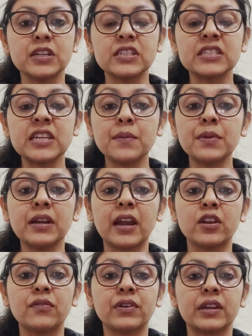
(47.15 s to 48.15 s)
and stable
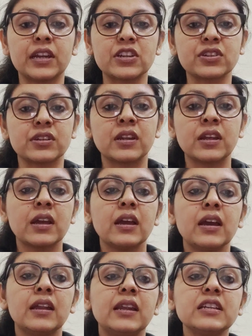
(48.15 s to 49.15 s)
kind of connection.
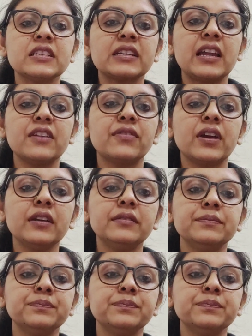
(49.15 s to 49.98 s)
Let's clarify.